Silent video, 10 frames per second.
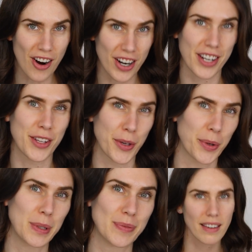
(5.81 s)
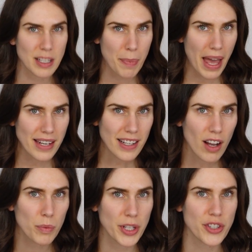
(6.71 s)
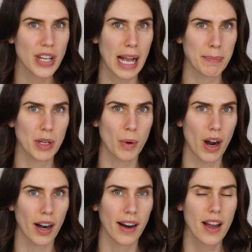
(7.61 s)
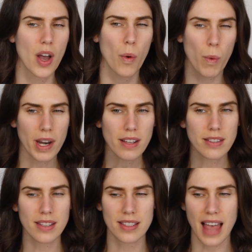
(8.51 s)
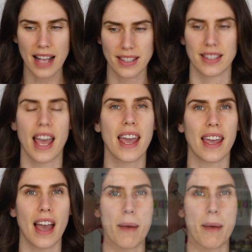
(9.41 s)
are you? And depending on which type you are, what else does that say